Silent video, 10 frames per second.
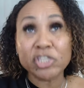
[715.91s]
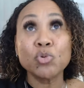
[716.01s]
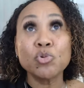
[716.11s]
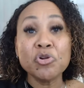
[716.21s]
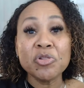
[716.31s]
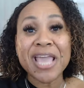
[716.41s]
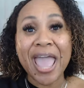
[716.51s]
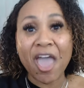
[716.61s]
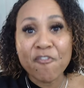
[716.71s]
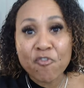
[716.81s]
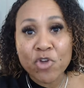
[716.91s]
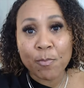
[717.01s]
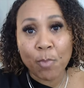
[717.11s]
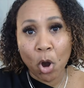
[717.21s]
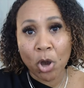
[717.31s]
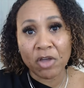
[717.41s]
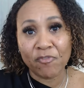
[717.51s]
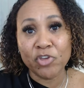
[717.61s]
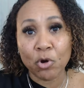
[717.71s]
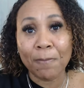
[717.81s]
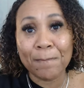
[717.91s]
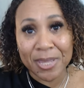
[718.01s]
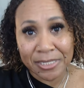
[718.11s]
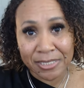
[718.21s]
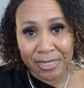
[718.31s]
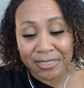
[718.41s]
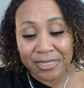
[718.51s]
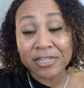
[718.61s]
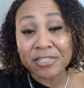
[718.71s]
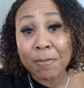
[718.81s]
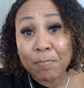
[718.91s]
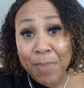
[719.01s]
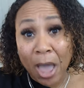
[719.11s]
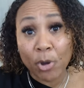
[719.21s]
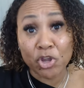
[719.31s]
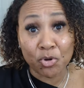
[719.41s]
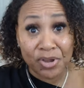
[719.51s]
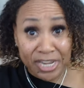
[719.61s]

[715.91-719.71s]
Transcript: So literally every part of your business, it is about your